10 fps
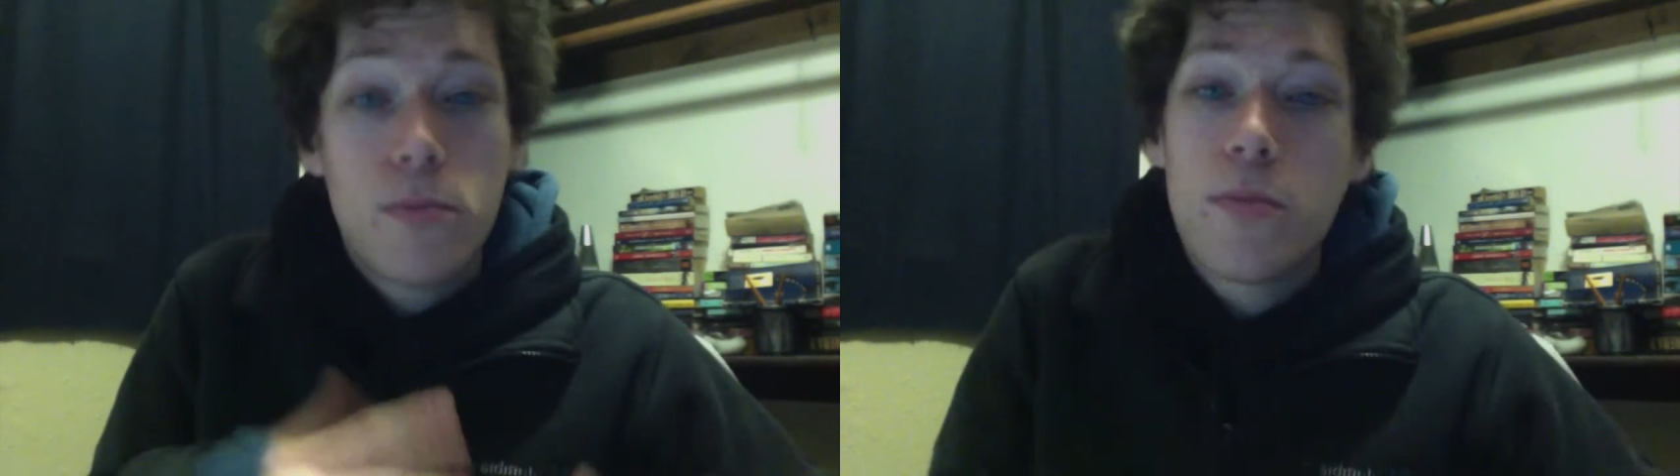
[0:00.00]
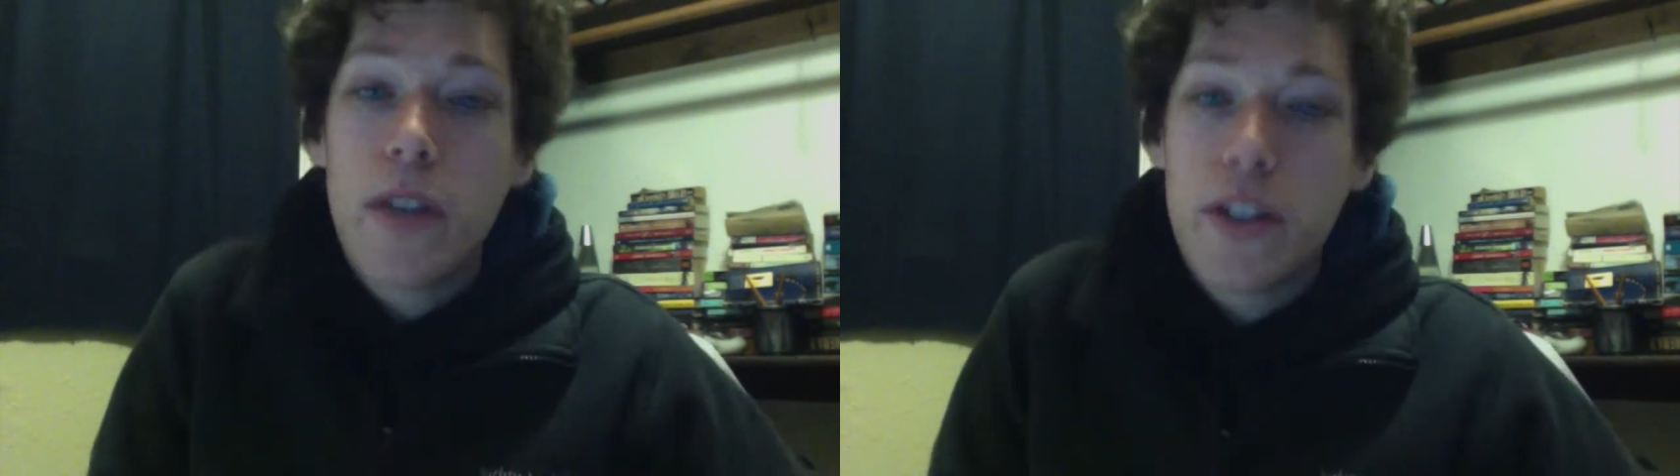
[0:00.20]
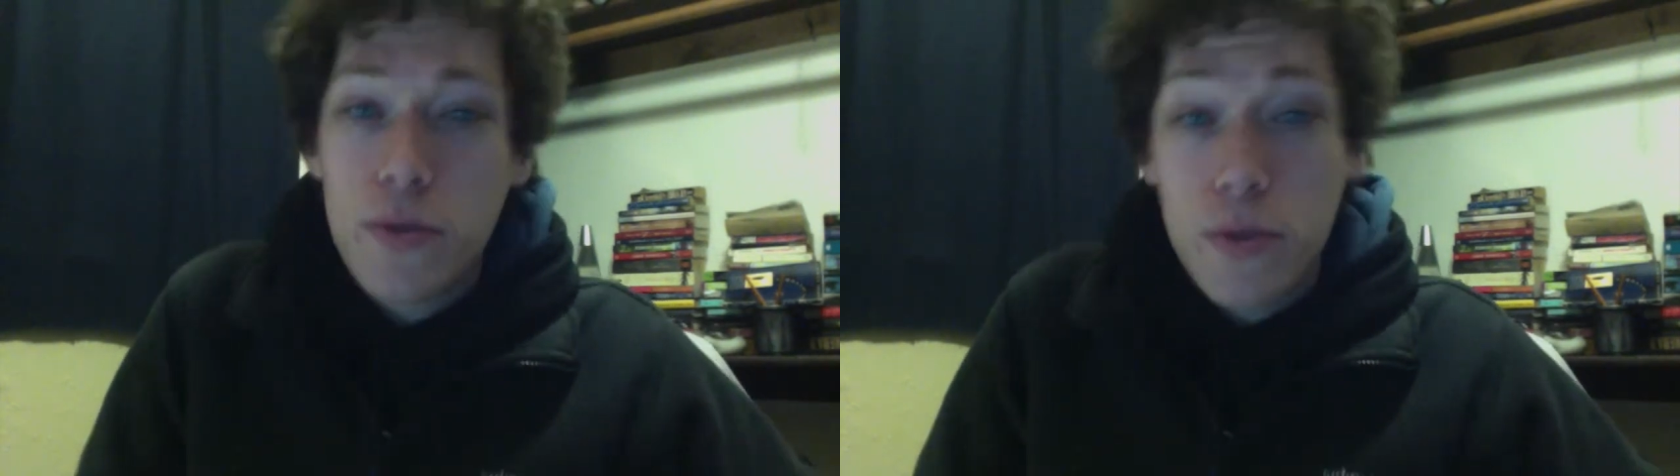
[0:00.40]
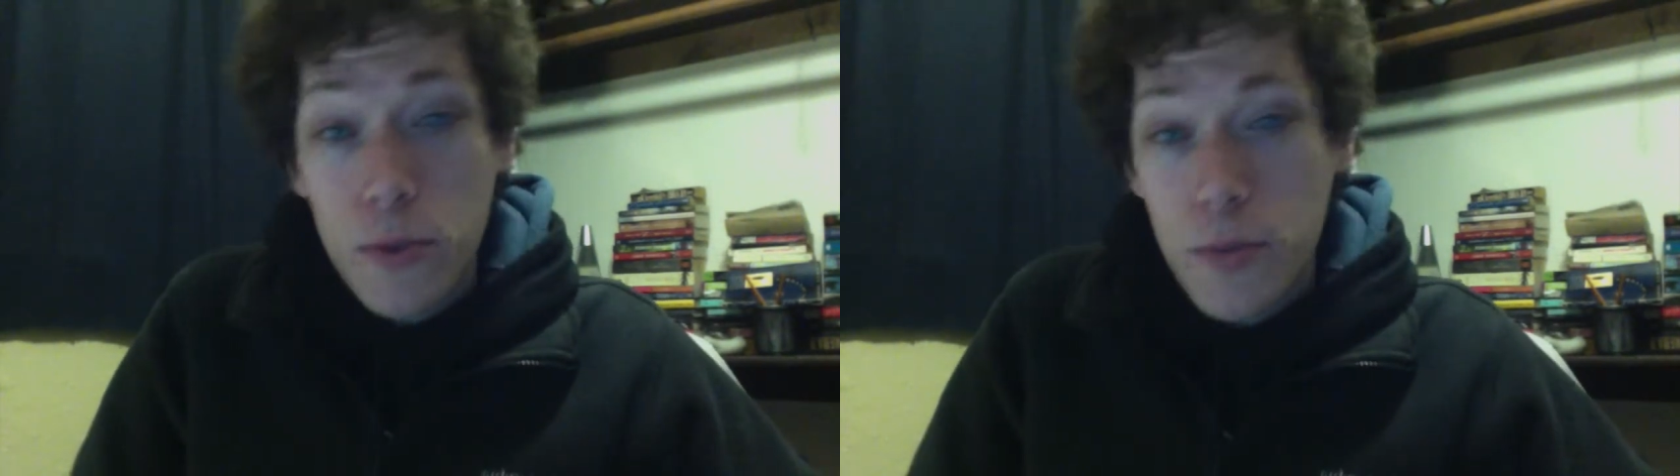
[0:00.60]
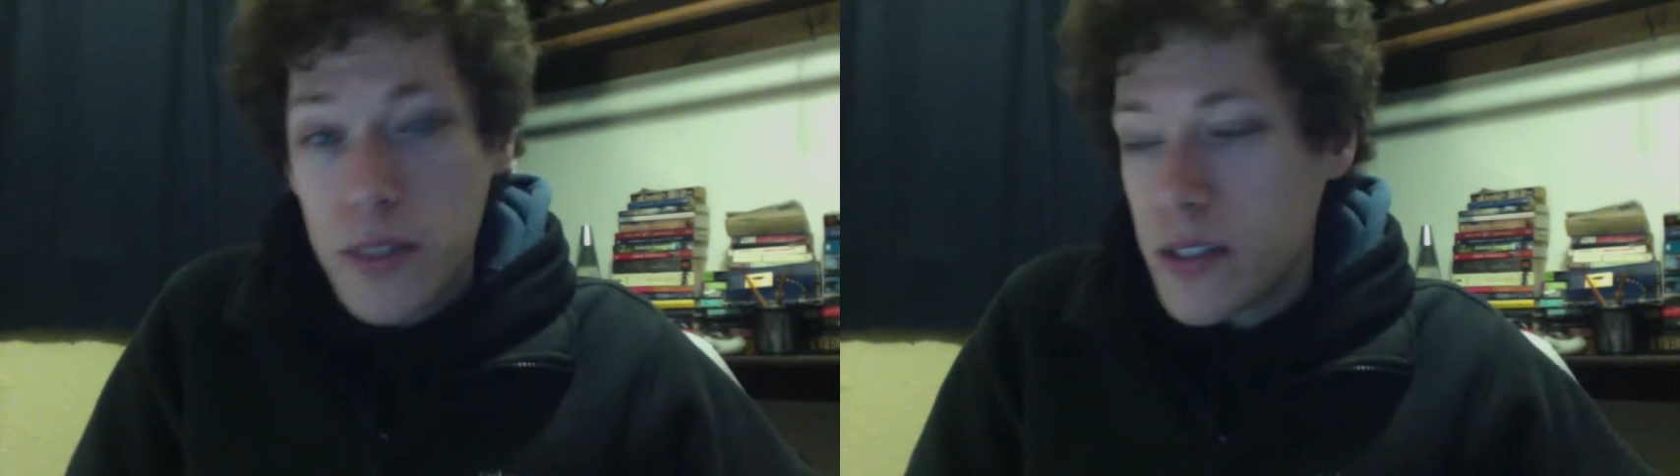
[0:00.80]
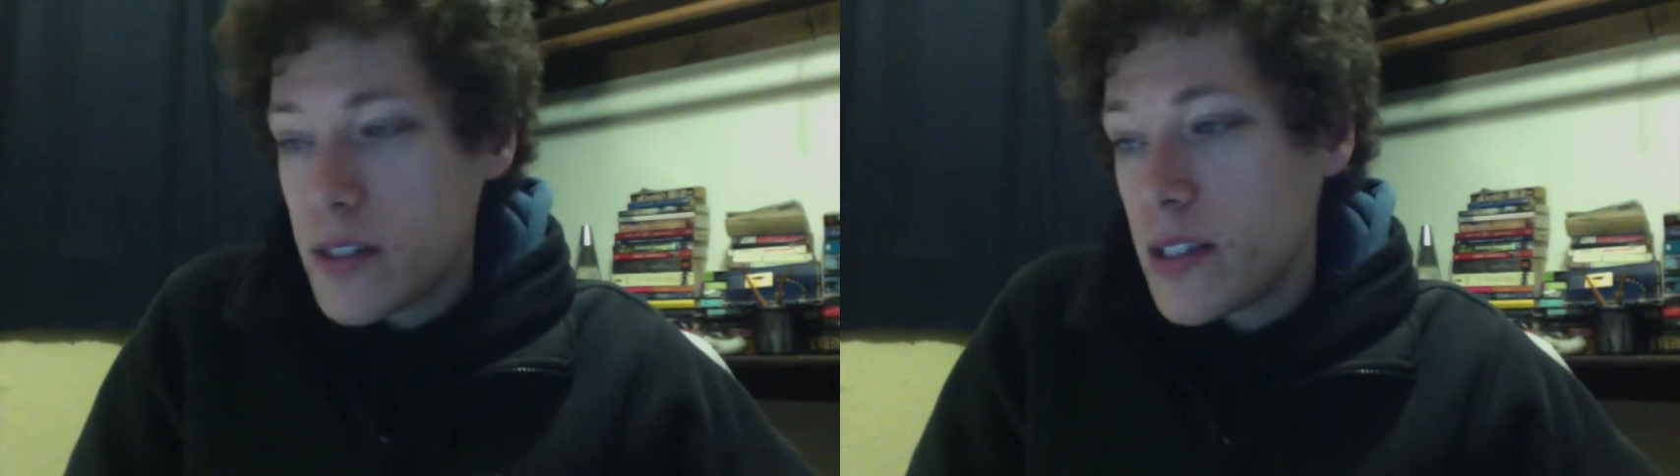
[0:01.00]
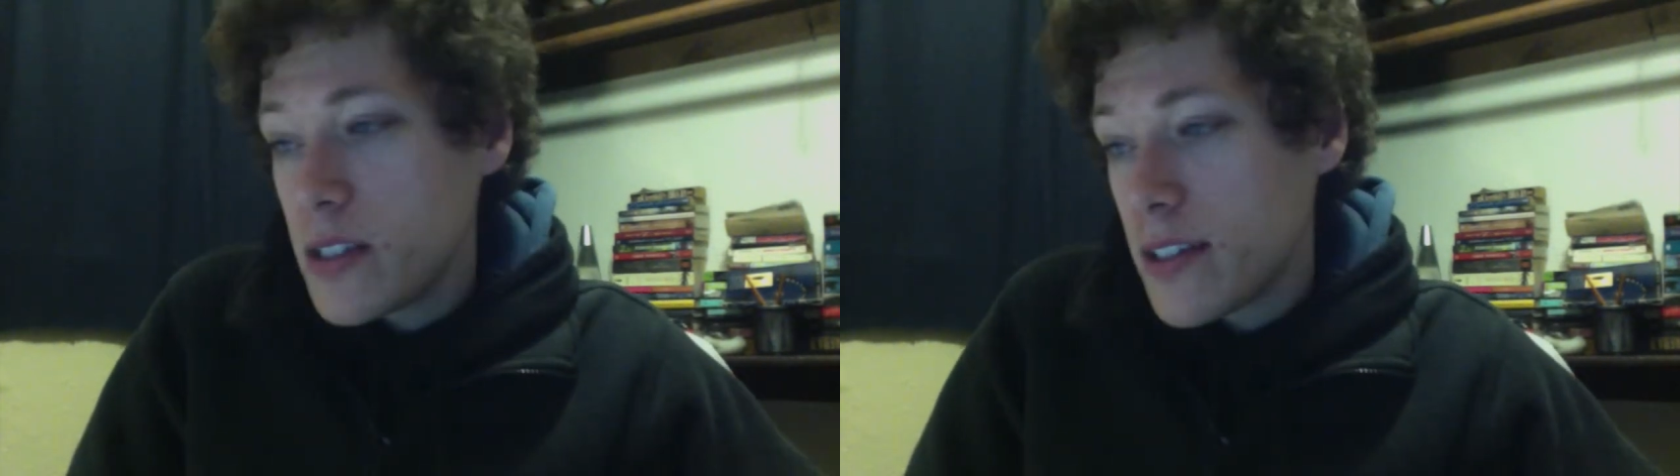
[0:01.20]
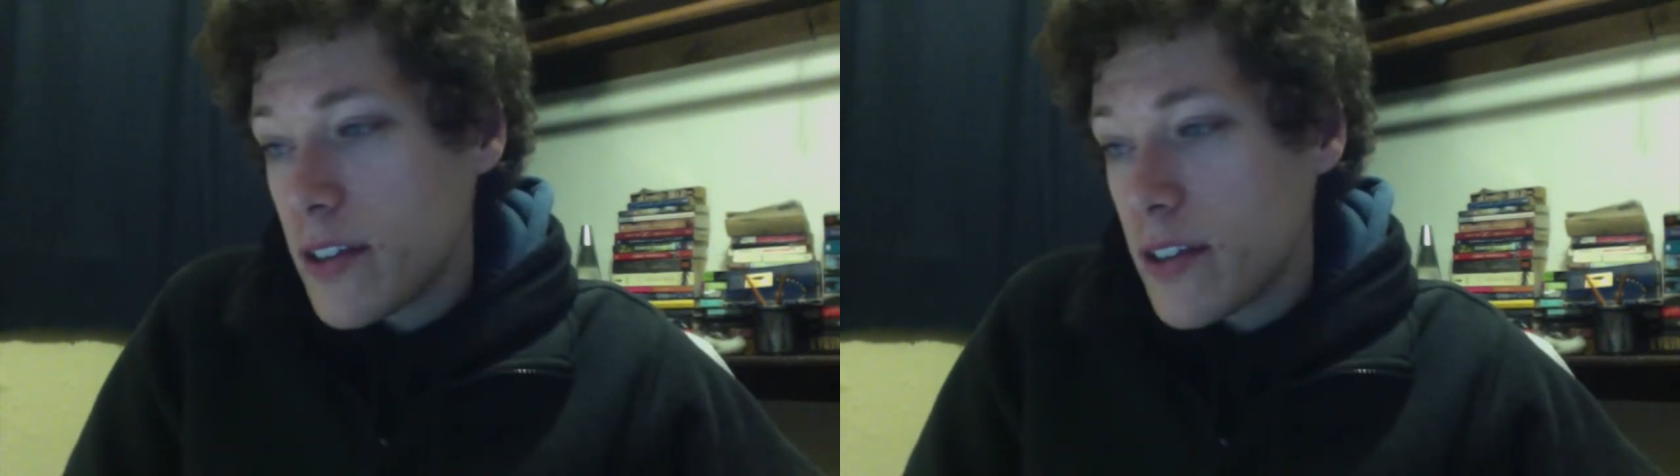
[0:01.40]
racial groups in these